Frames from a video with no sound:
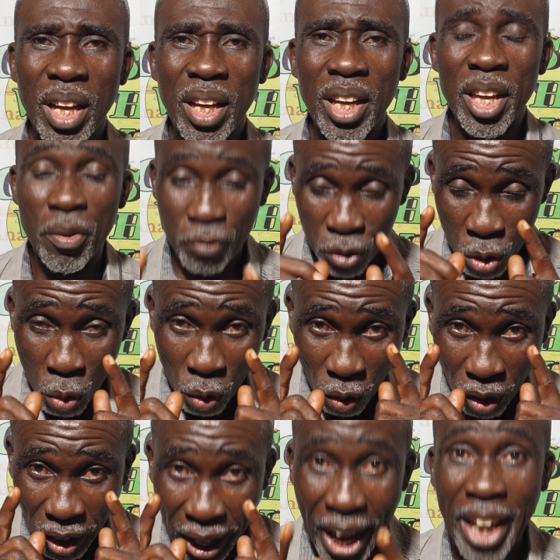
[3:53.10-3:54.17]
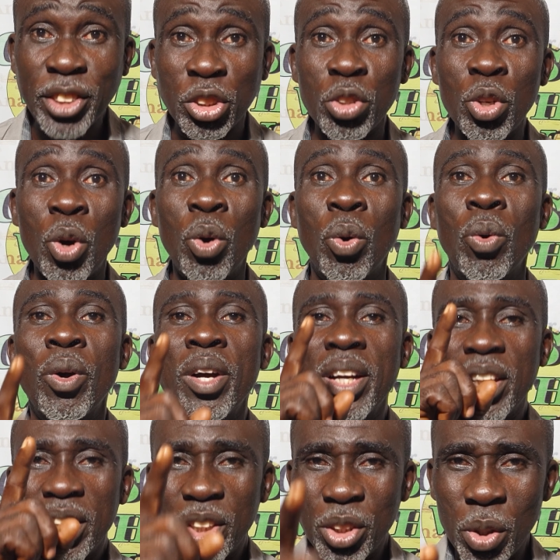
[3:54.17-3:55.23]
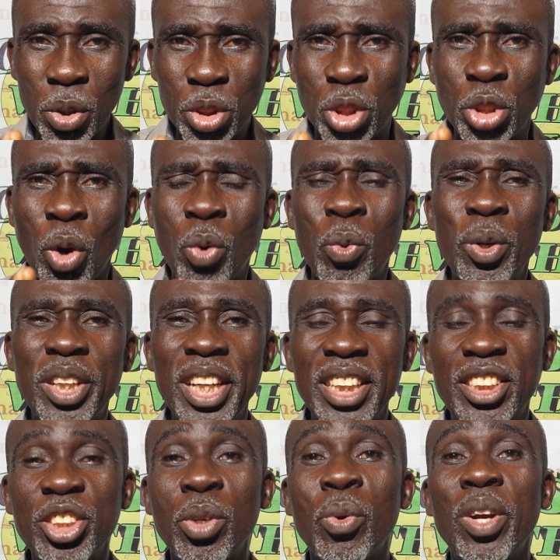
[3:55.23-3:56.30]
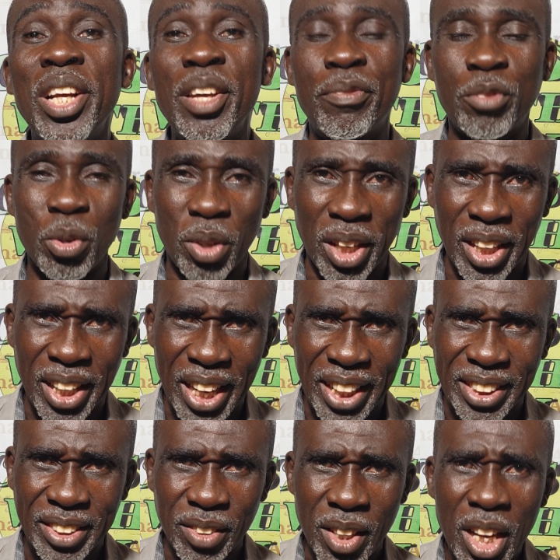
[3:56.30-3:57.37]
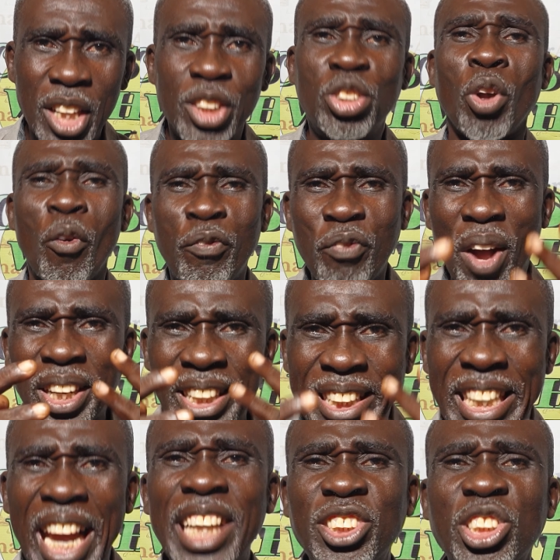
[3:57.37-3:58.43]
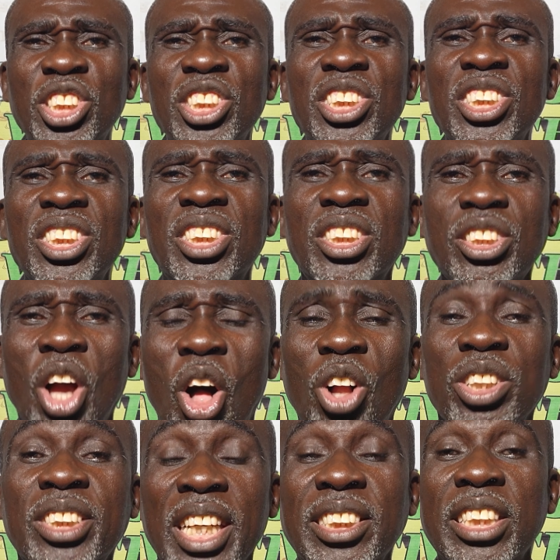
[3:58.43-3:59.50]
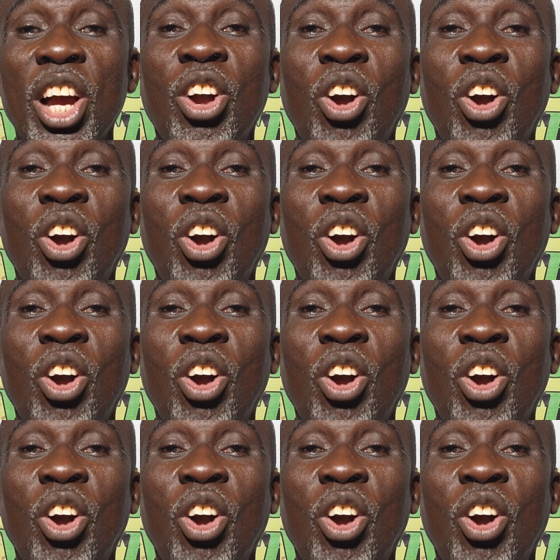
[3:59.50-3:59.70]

If you care to know, you joke with it, you will live to regret. So foundations, altars, and